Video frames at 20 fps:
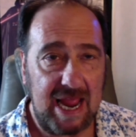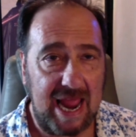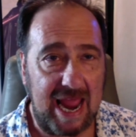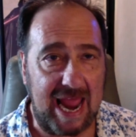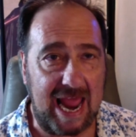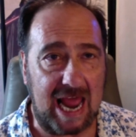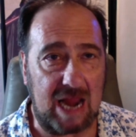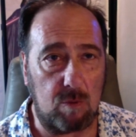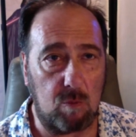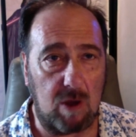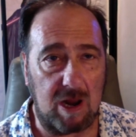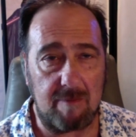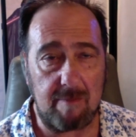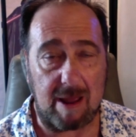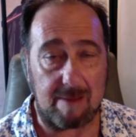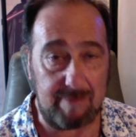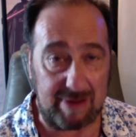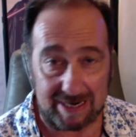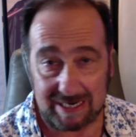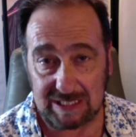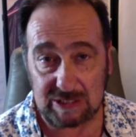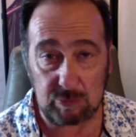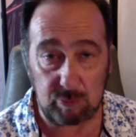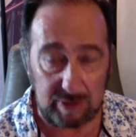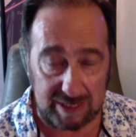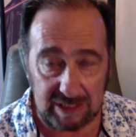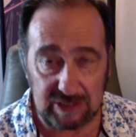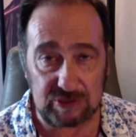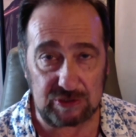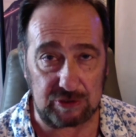and one of my biggest
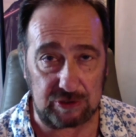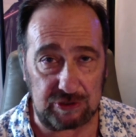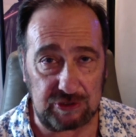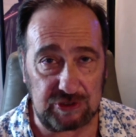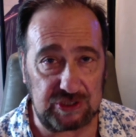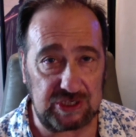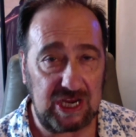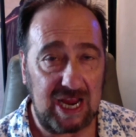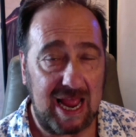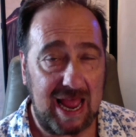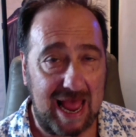research